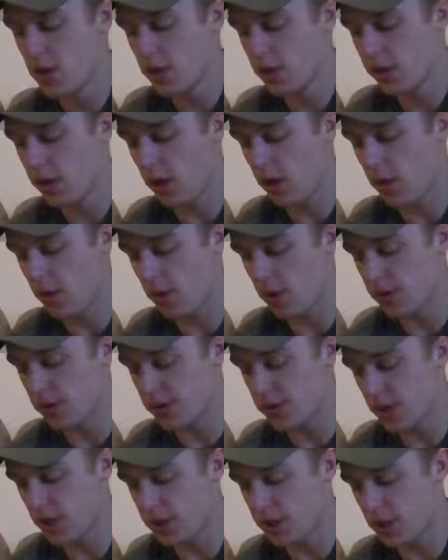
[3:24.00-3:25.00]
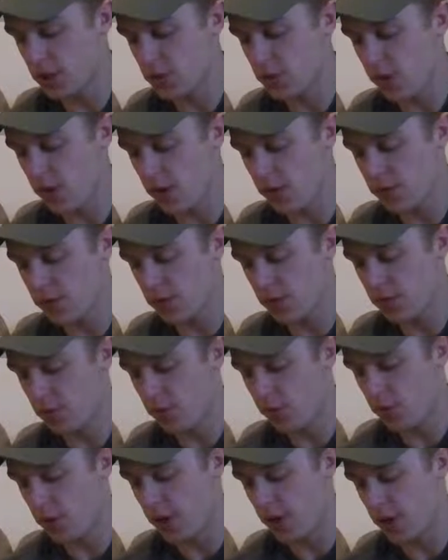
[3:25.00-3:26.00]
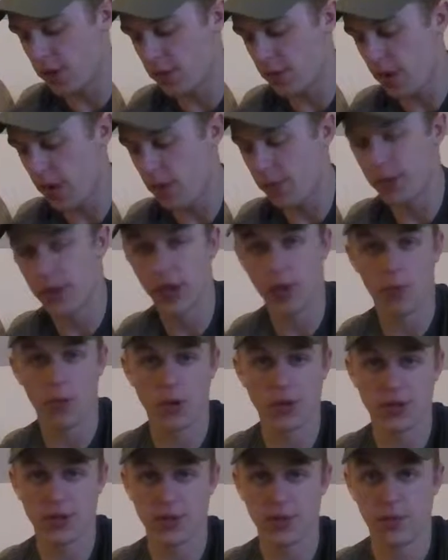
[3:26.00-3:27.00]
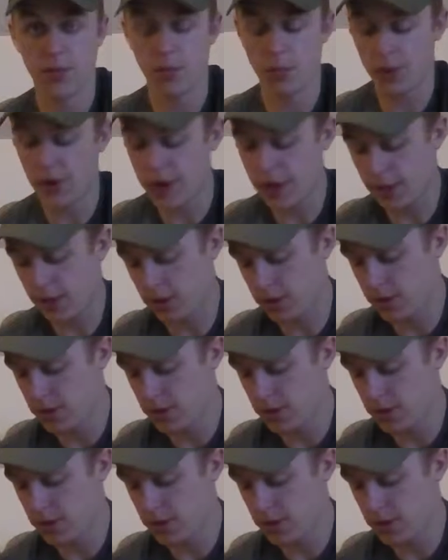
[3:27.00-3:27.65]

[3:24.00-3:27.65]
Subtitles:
care about the sides. I just wanted something with white on the bottom and that wasn't black.